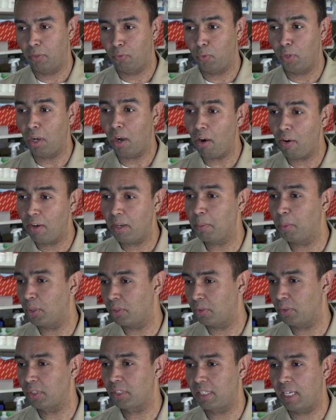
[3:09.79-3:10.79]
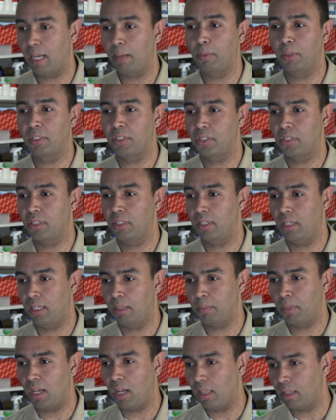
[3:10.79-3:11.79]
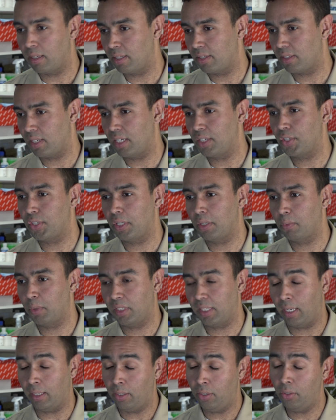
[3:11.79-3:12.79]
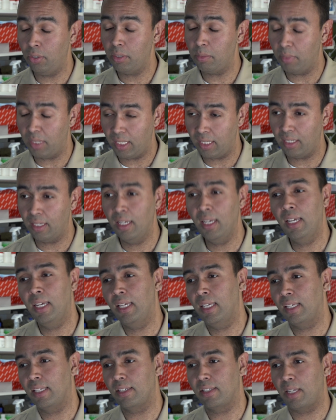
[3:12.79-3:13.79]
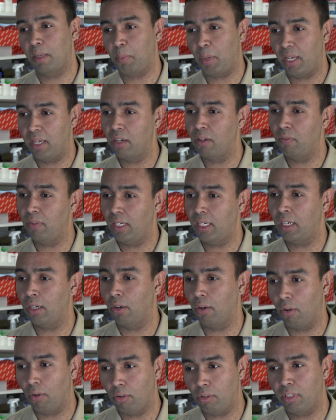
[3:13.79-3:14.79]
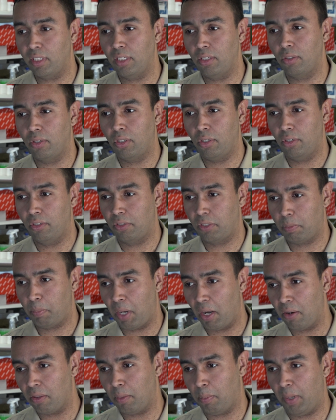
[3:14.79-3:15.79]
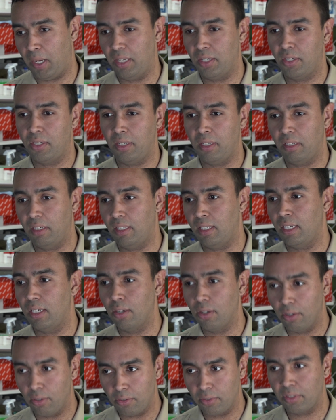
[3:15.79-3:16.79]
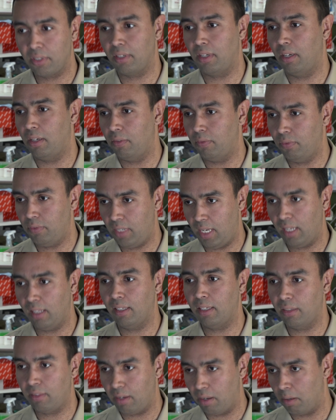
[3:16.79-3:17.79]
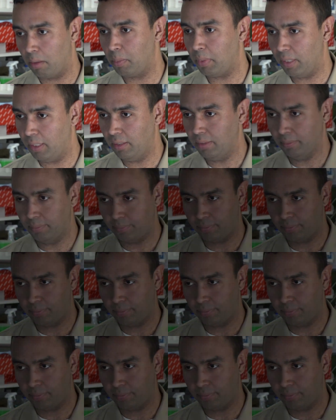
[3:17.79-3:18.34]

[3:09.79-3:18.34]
If we are able to establish colonization, what that could mean is that by intervening early, you could spare the patient years of daily therapy.